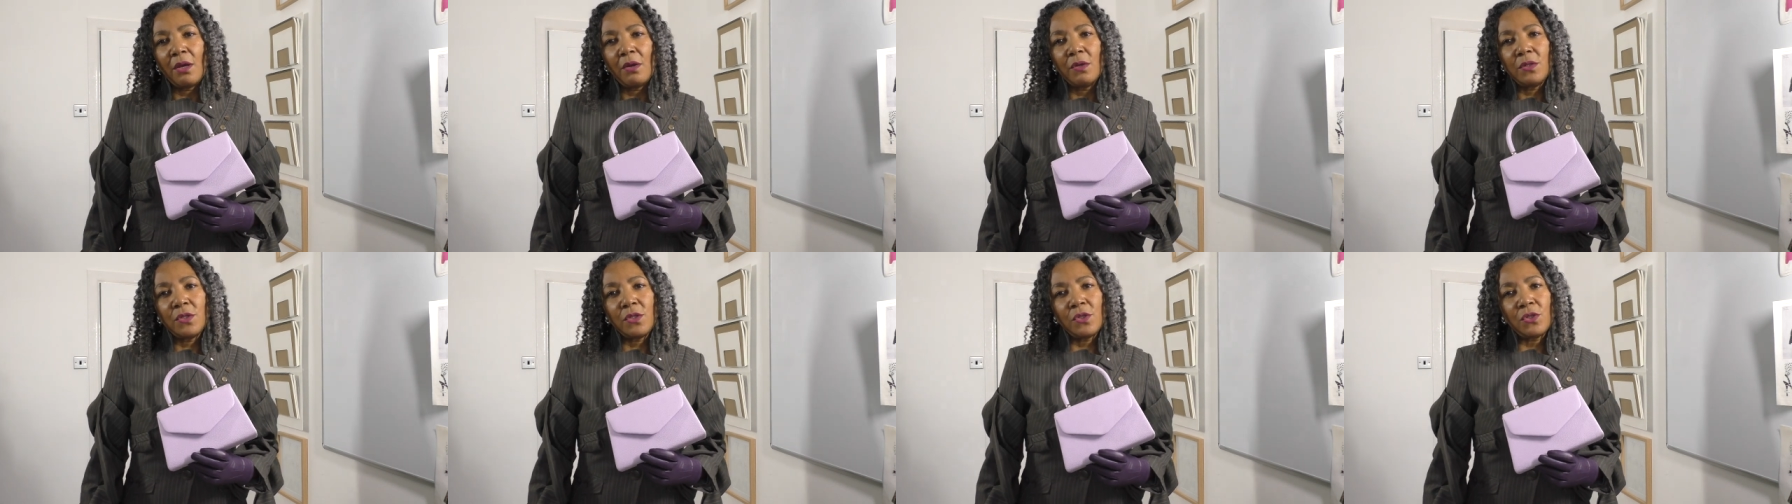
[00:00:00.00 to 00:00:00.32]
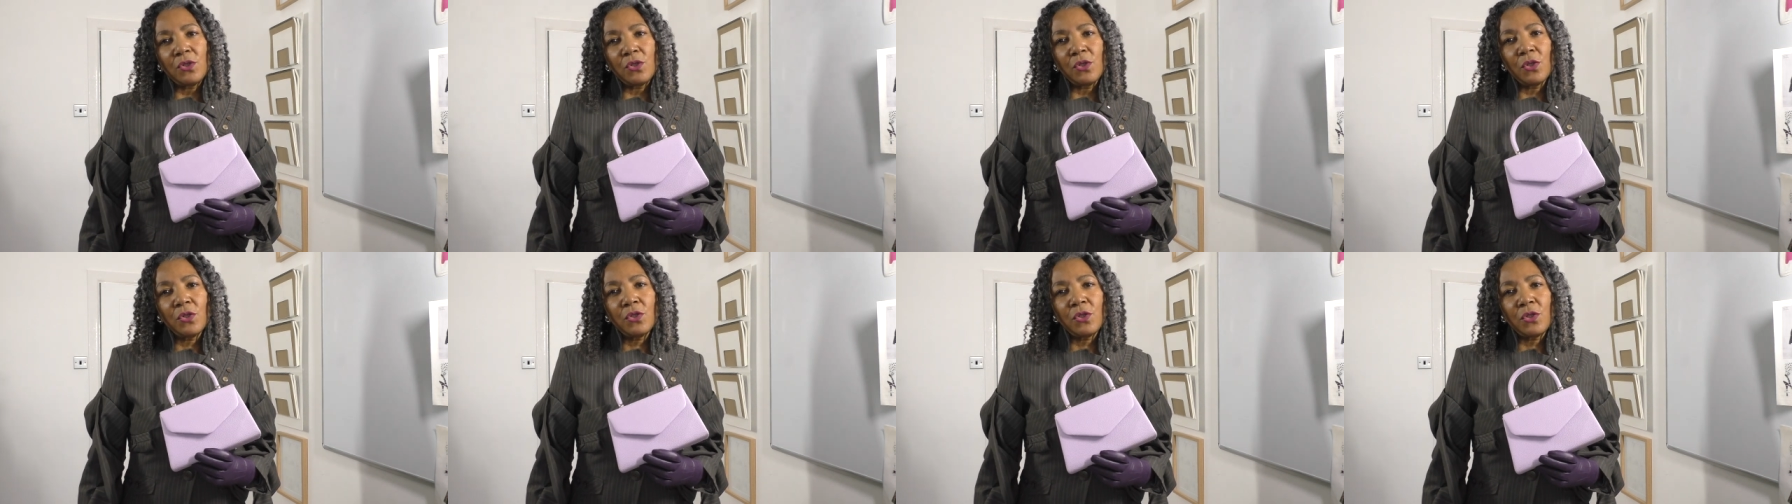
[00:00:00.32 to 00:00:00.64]
it's
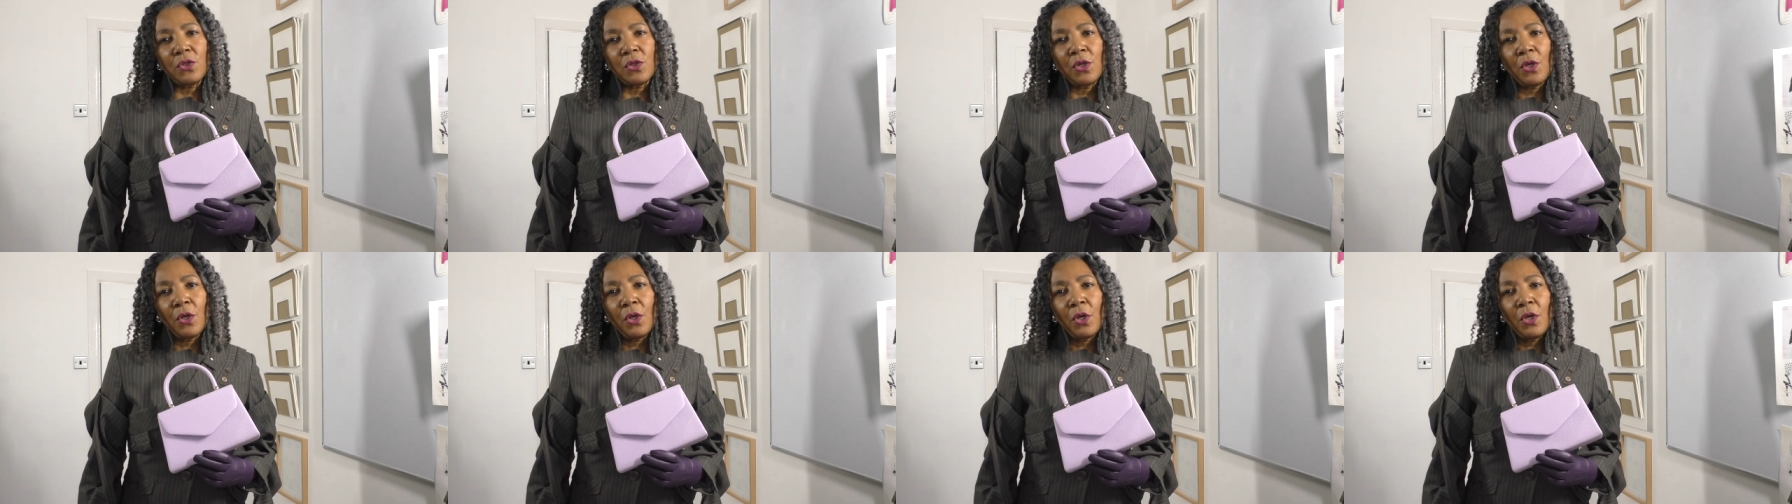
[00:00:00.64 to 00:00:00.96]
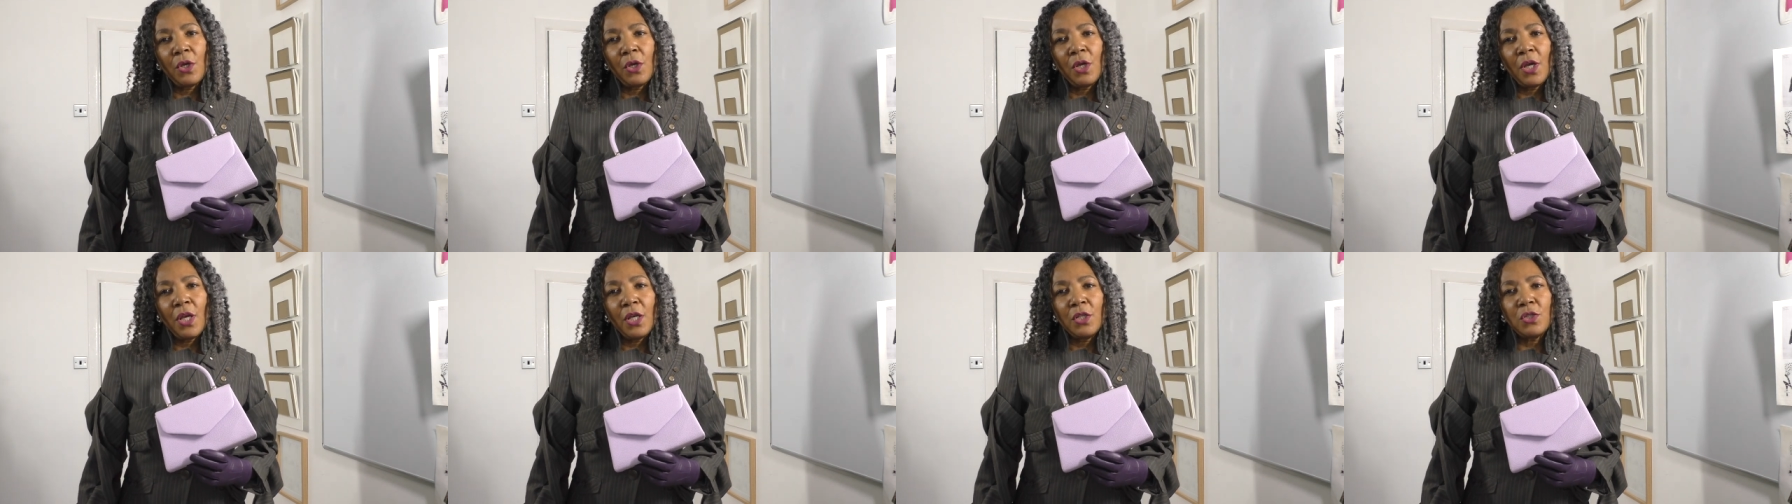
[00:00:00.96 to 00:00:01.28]
just,
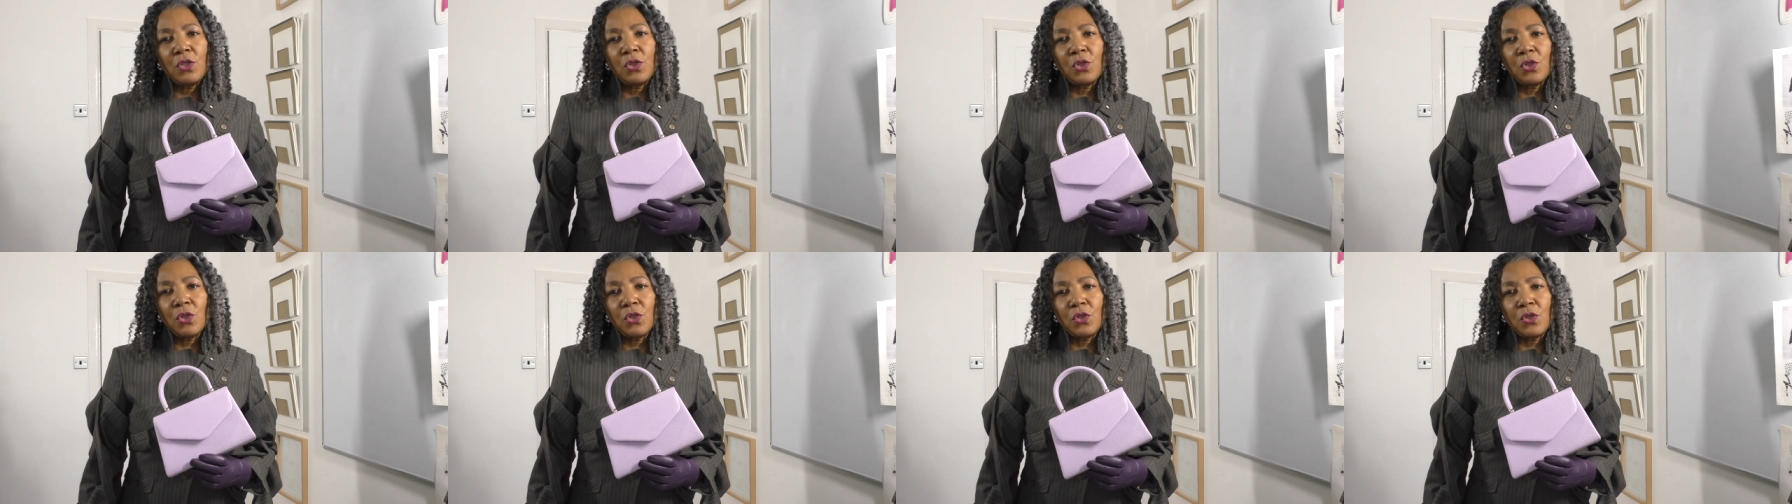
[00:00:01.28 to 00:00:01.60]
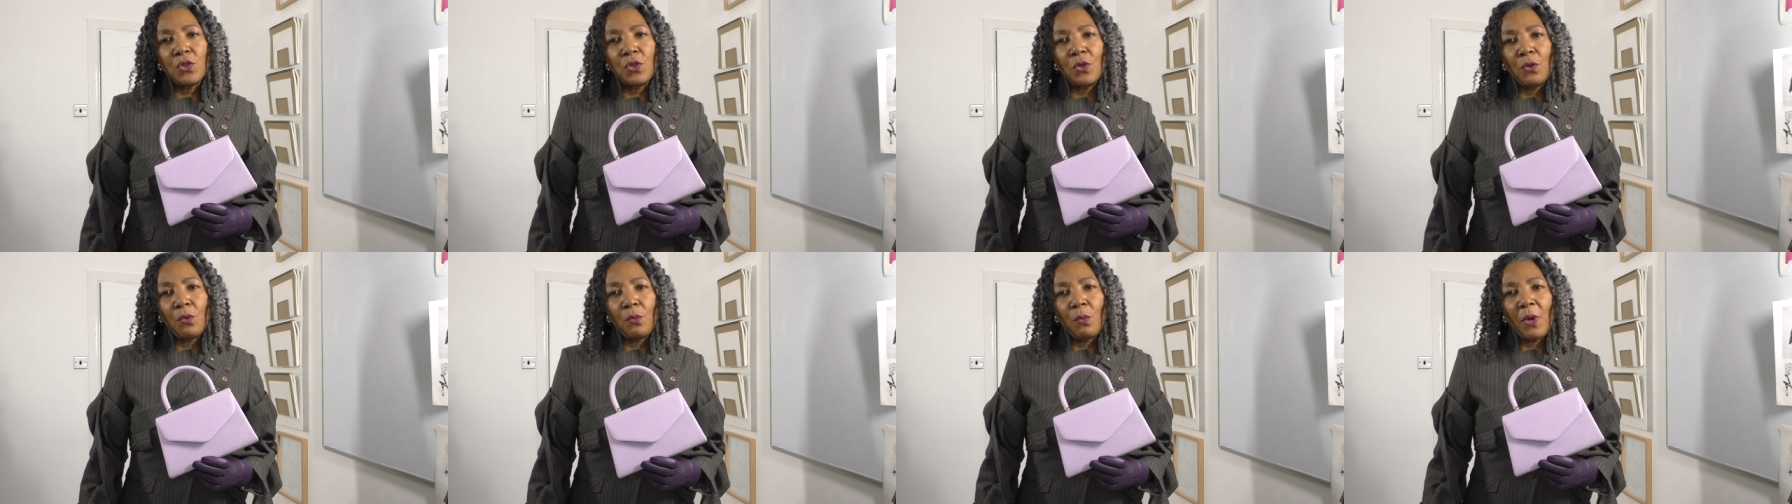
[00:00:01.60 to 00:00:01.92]
it's just
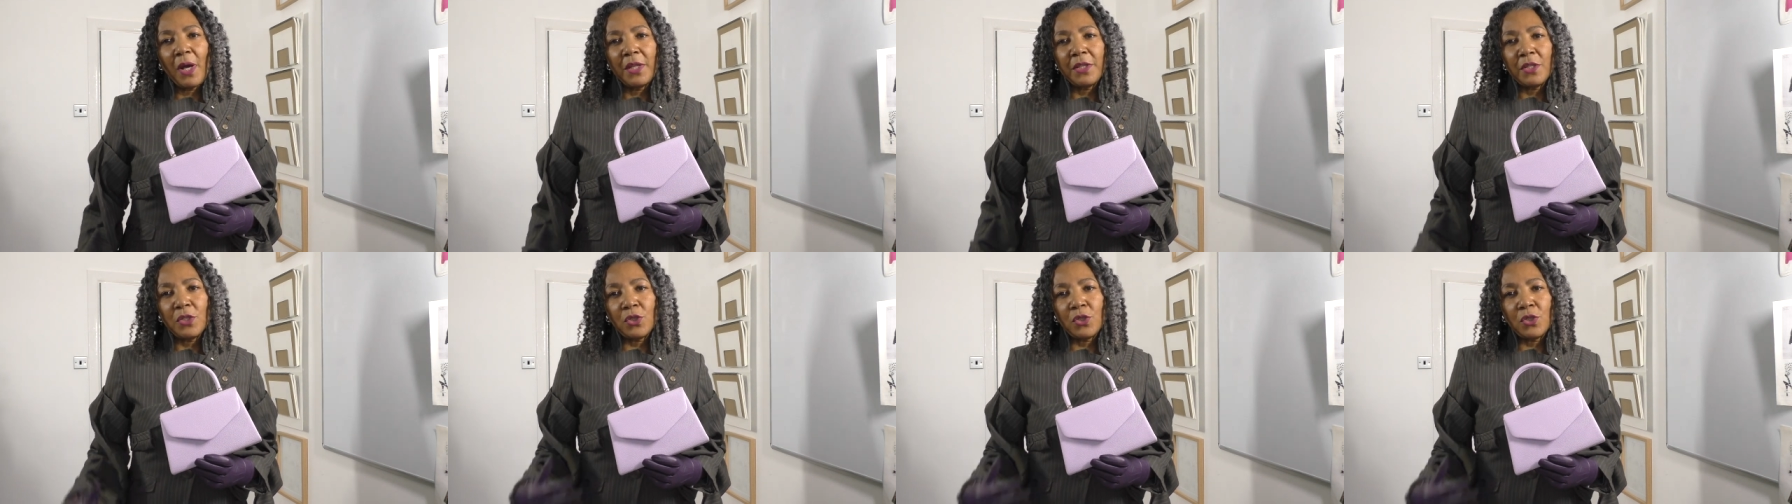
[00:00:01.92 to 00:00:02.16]
too white.